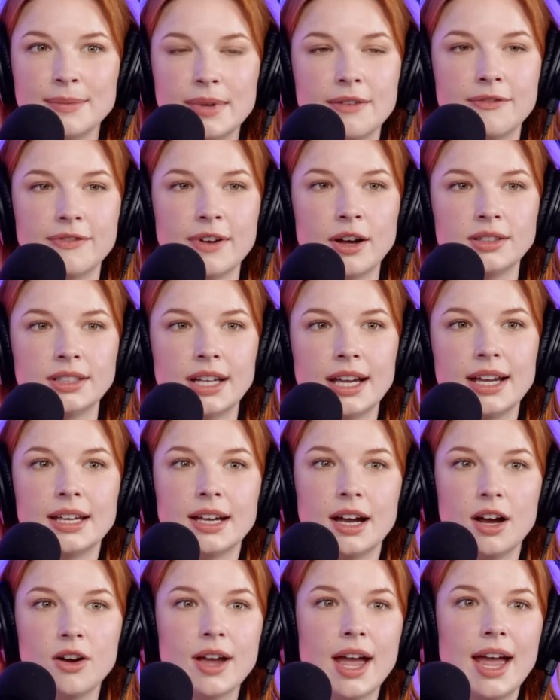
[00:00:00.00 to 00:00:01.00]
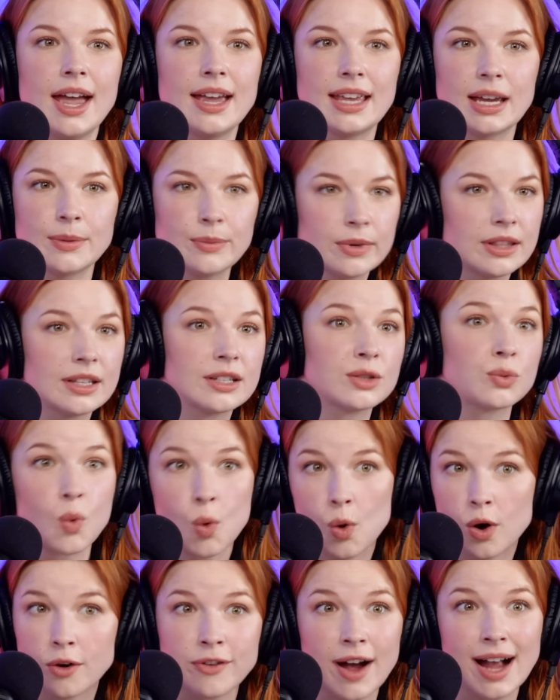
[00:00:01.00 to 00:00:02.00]
and it felt like, okay, can this
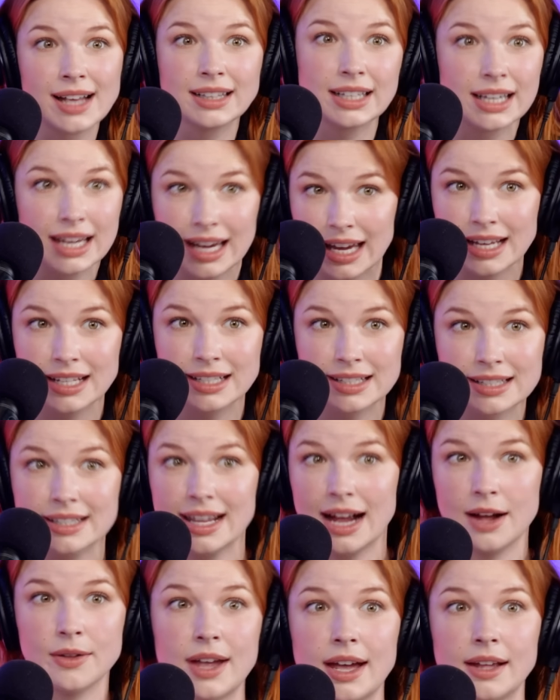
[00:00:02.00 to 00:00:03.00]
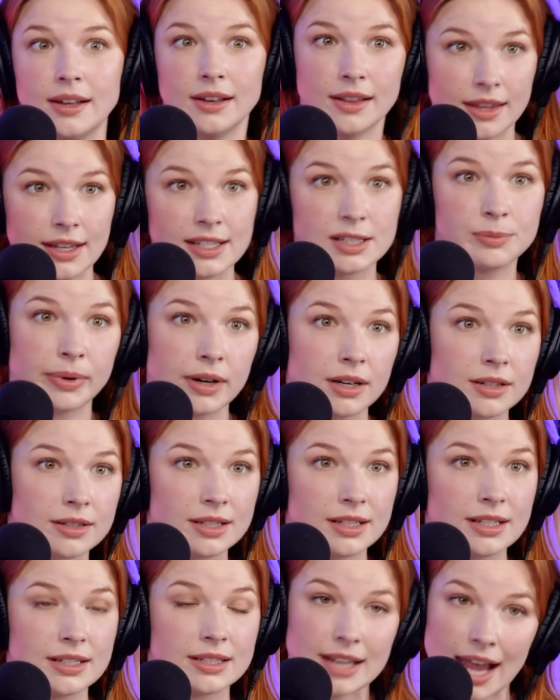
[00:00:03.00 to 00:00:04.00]
war finally end now that this
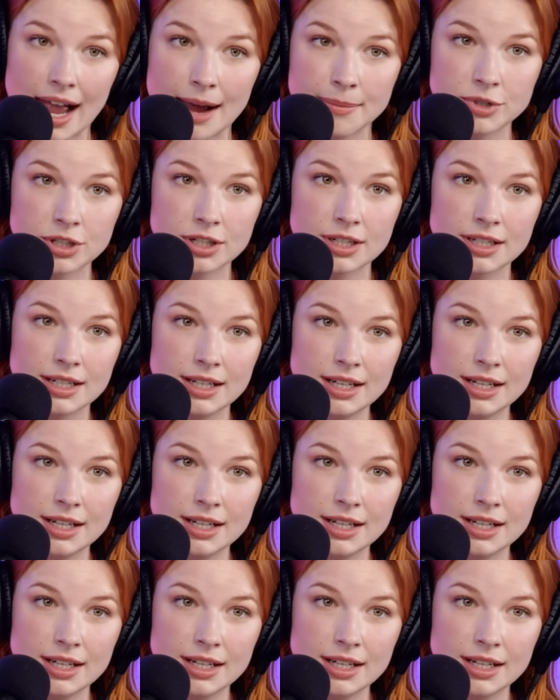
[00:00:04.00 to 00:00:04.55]
person is captured?